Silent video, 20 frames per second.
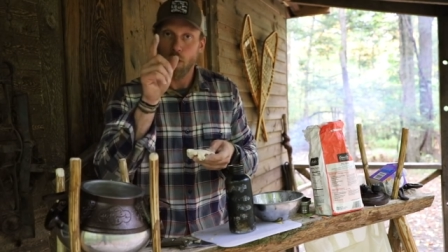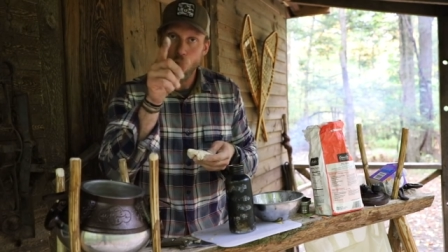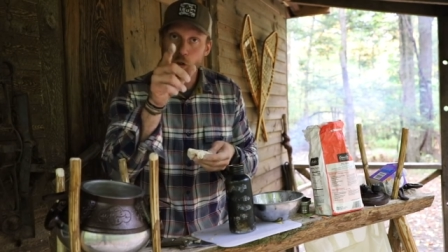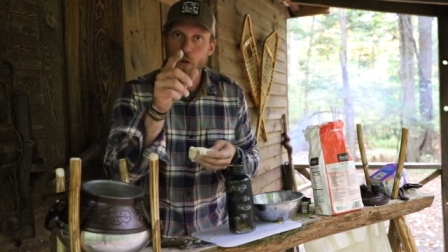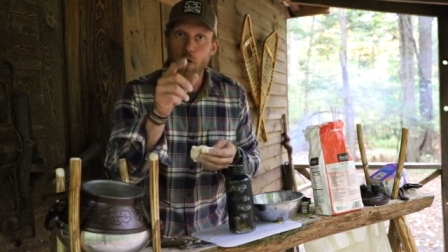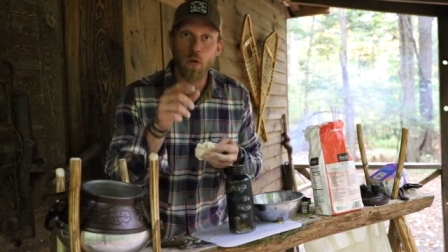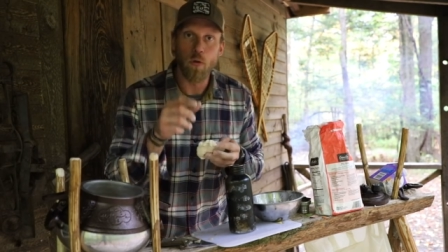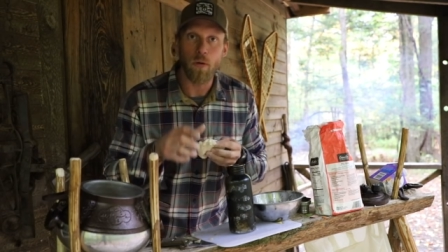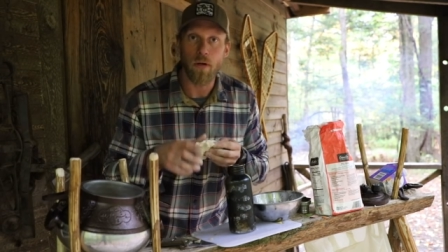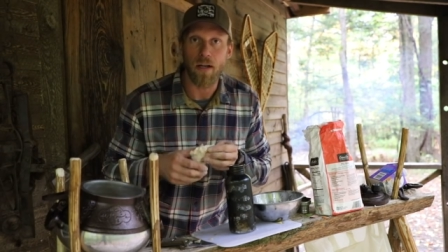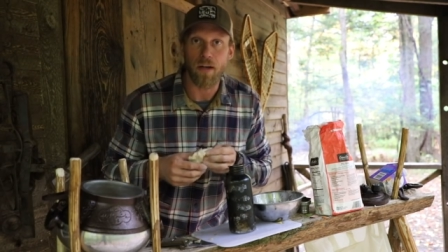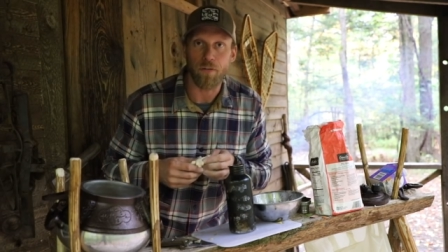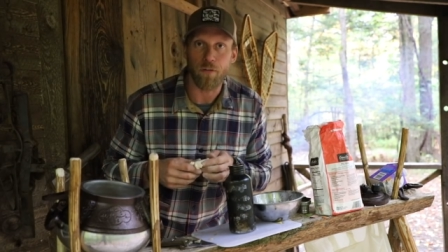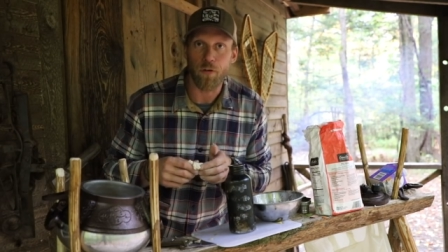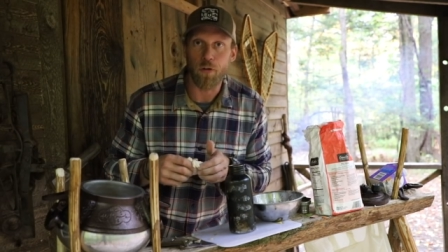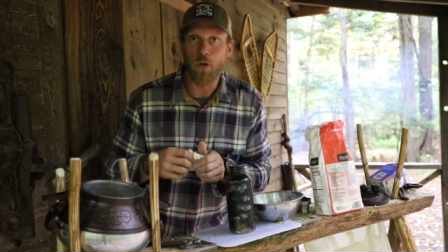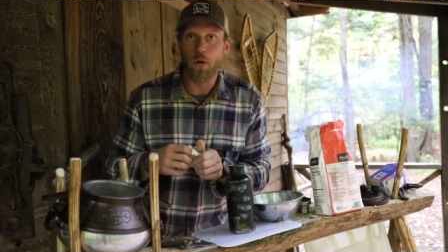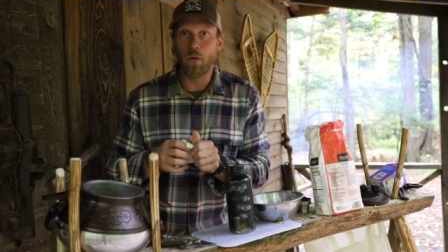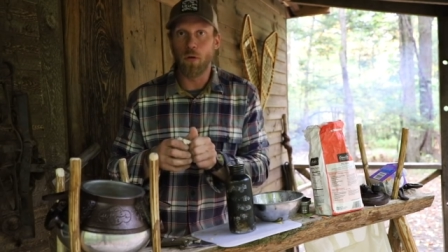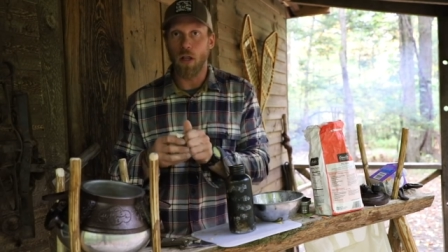you do
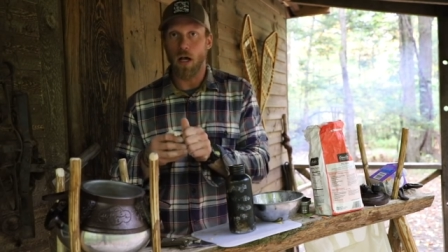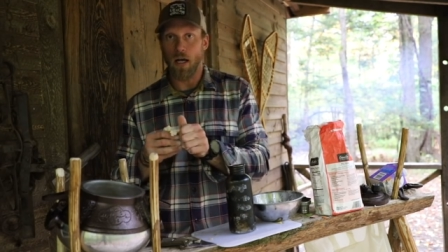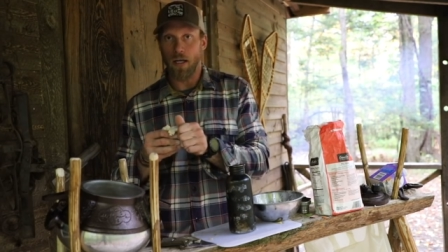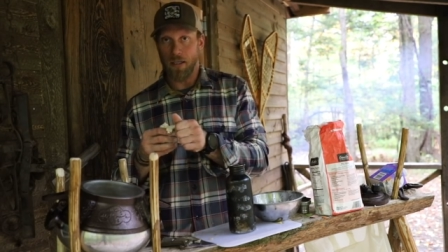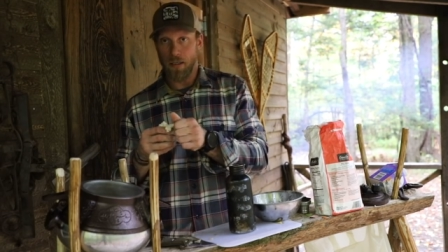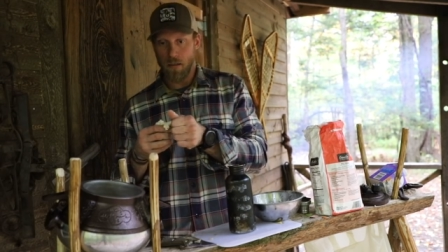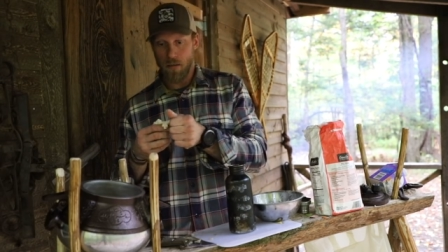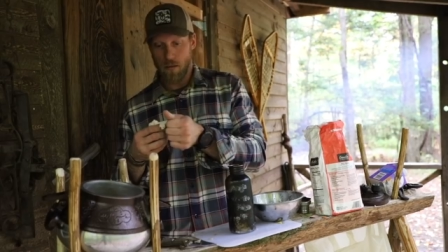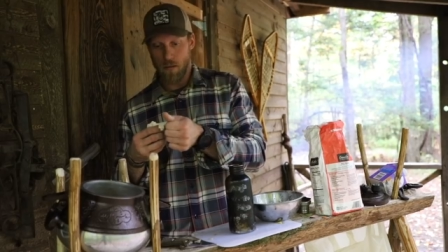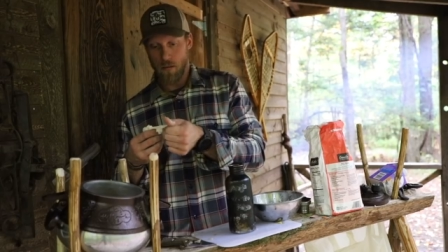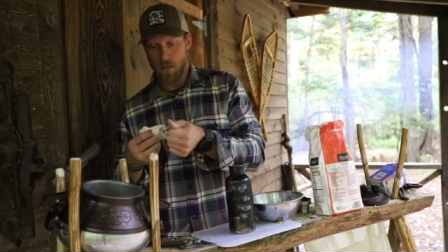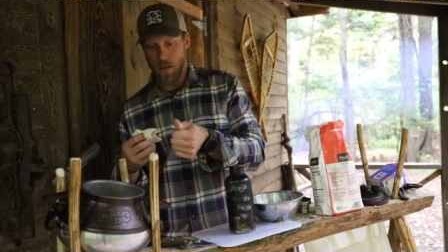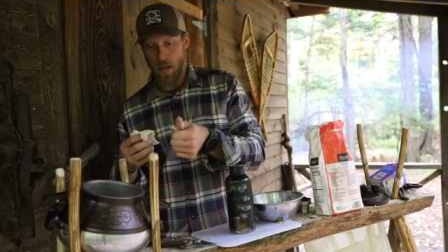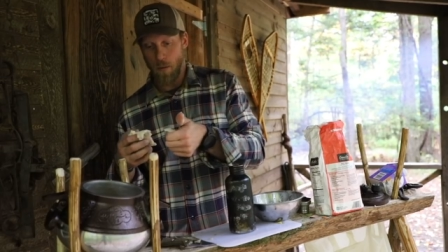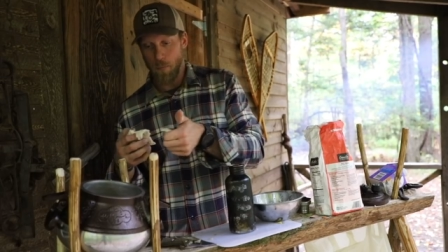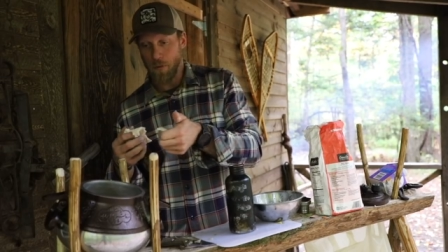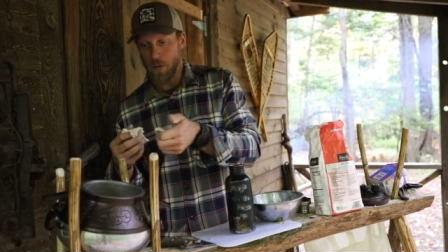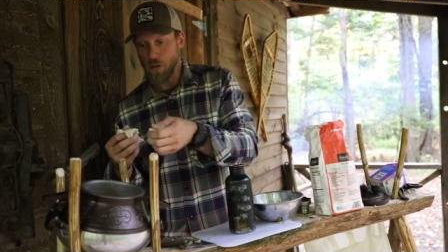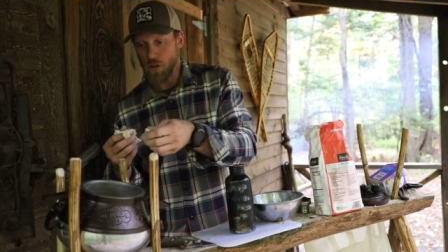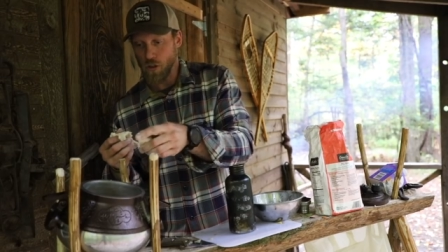whatever you like.
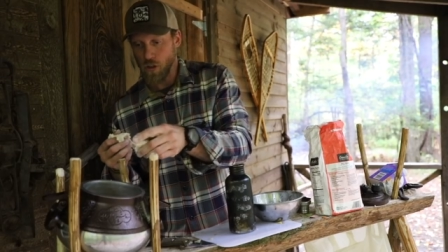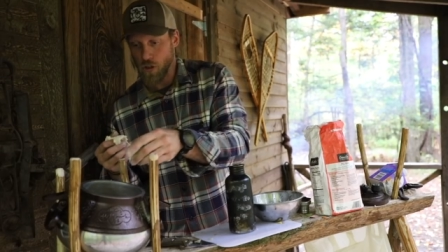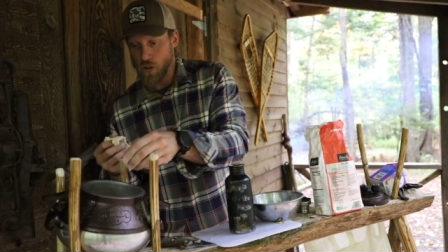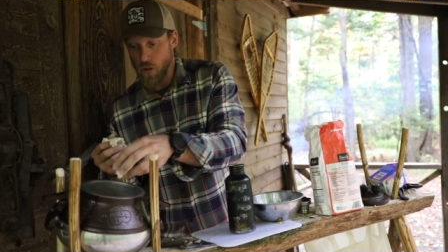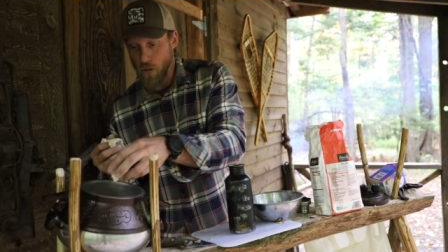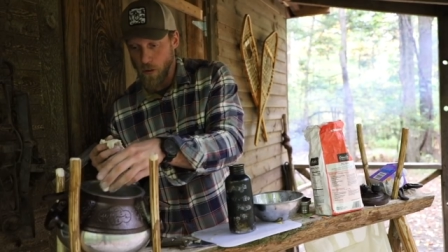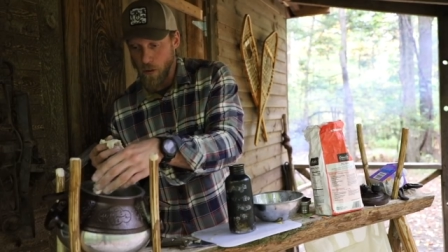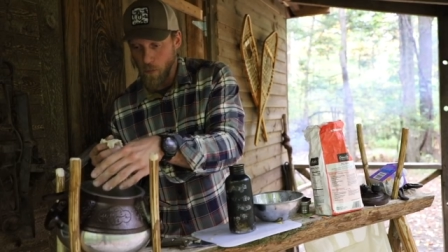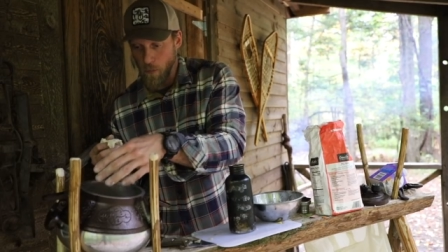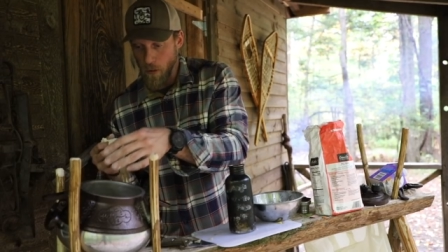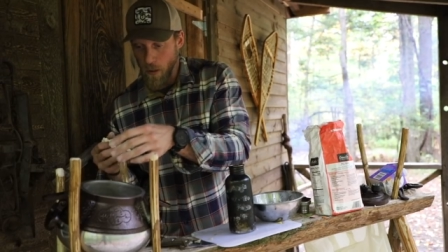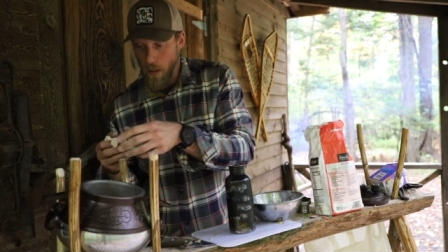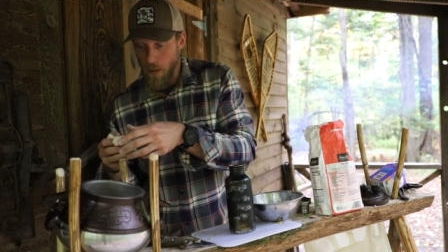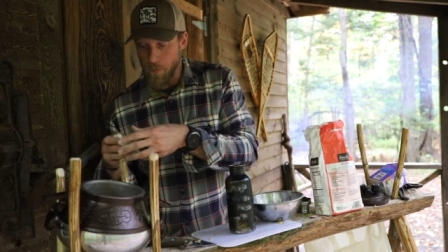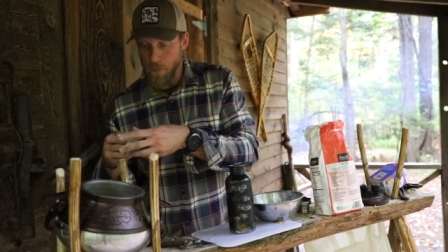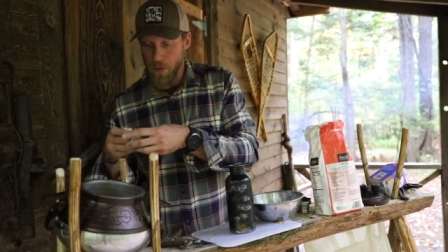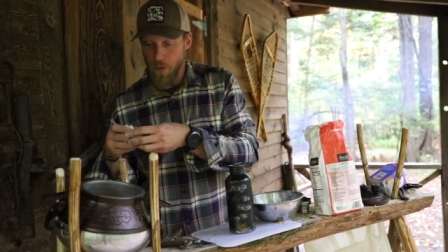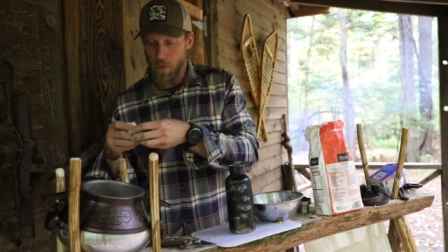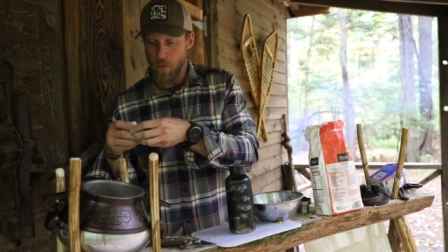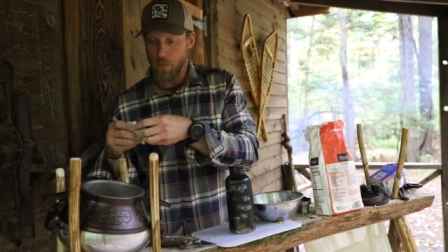I'm gonna just show you what
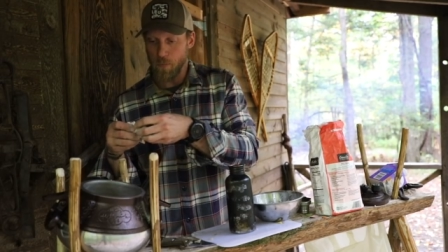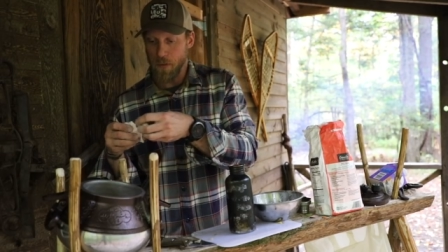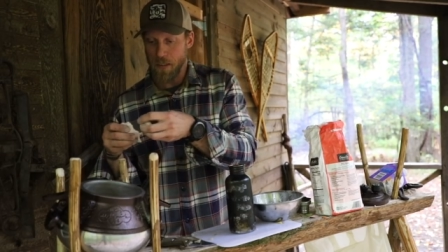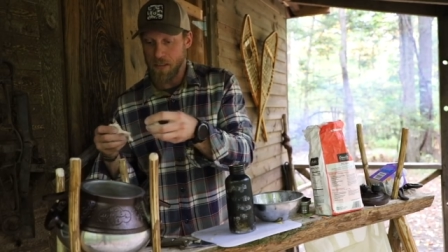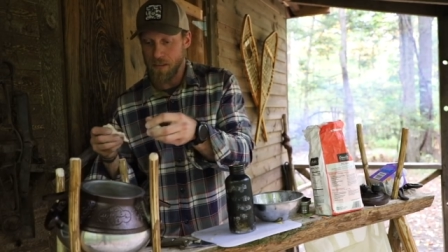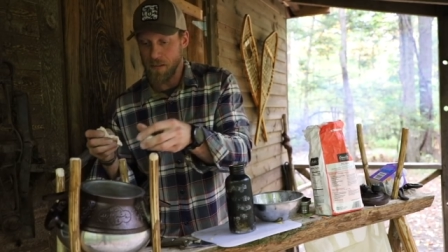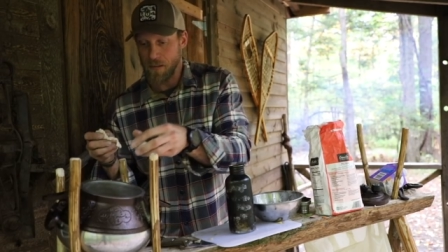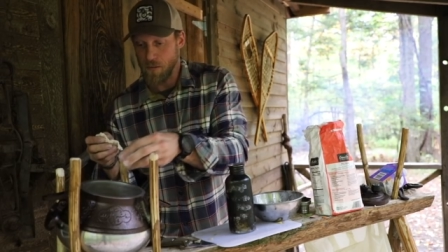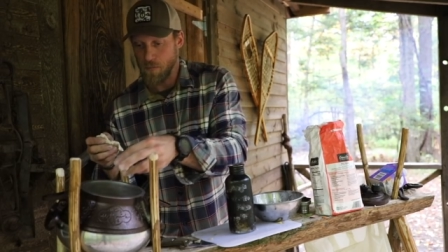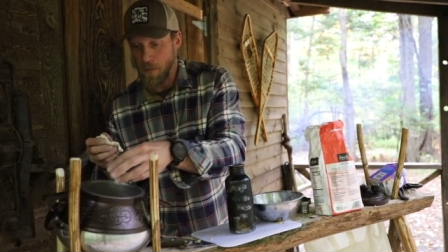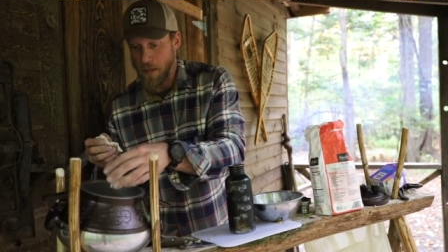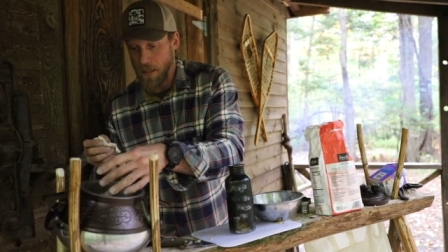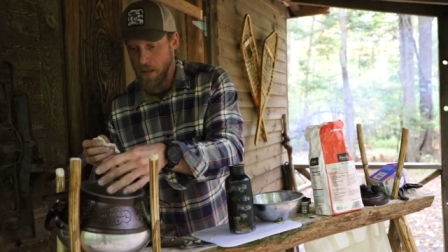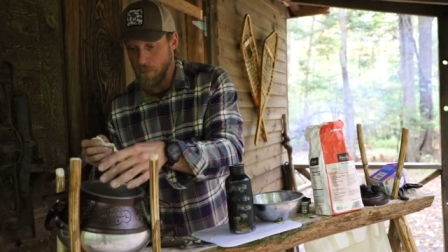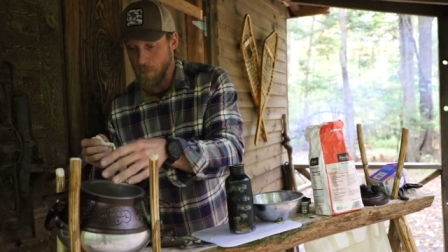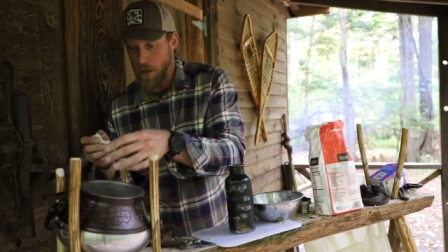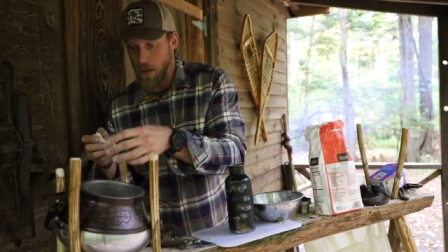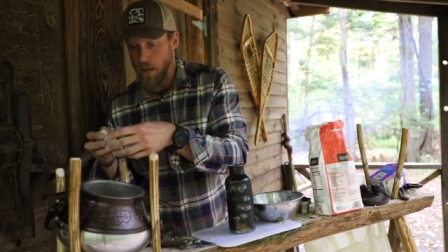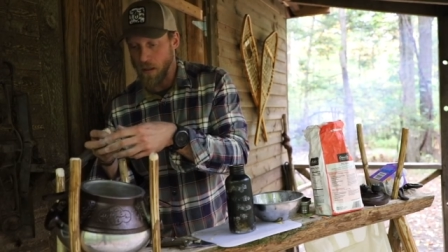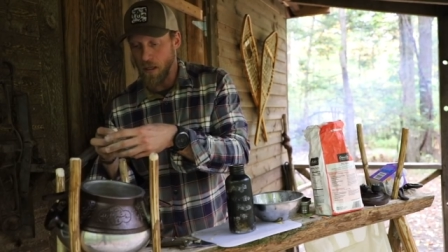I'm doing because it's
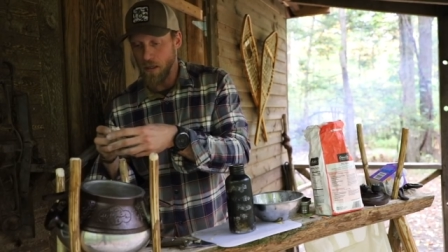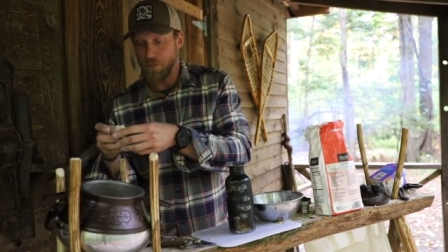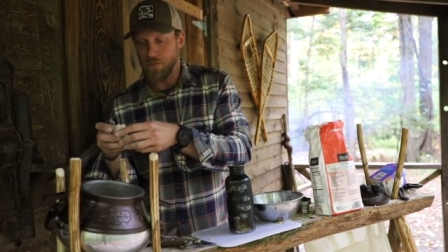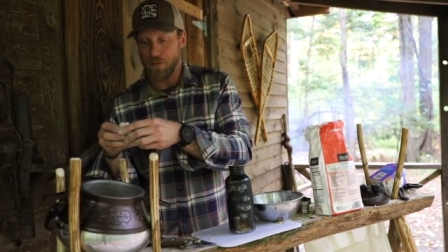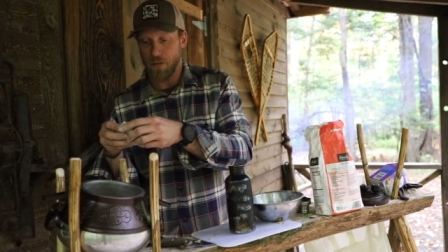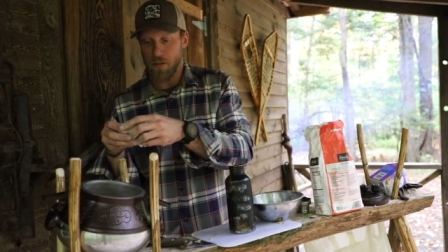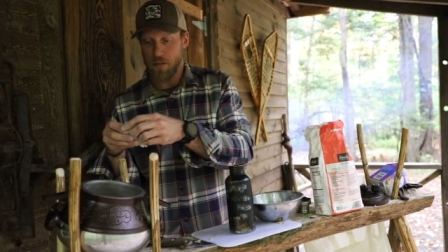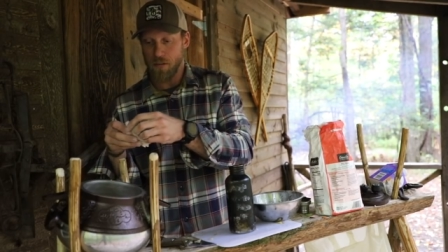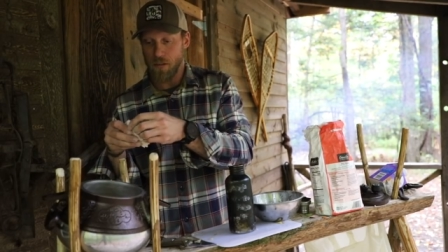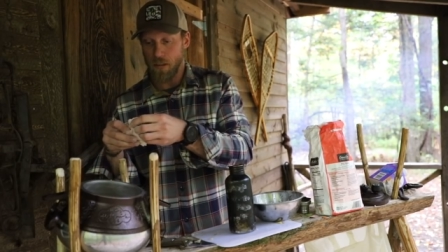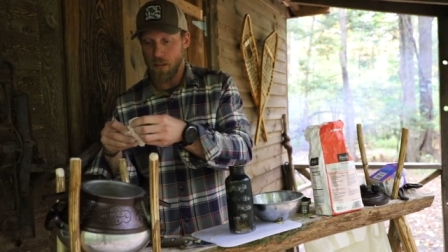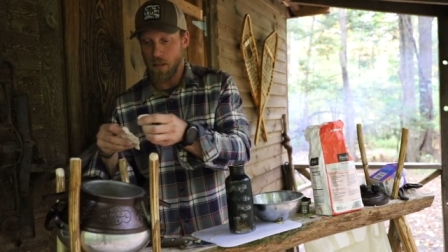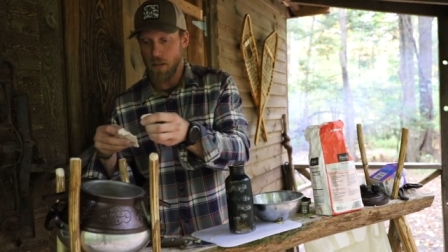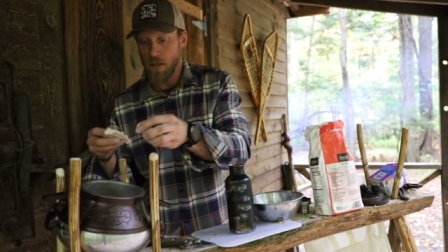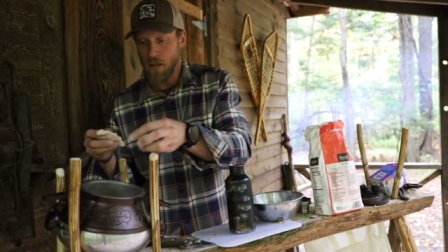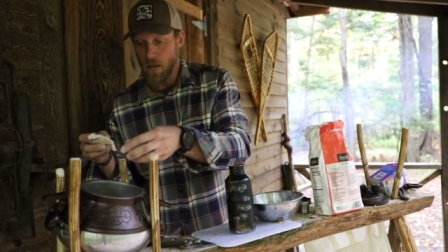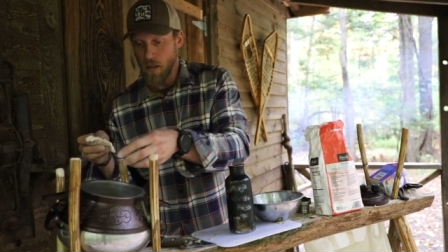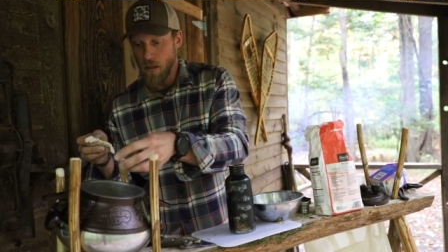making my life easy.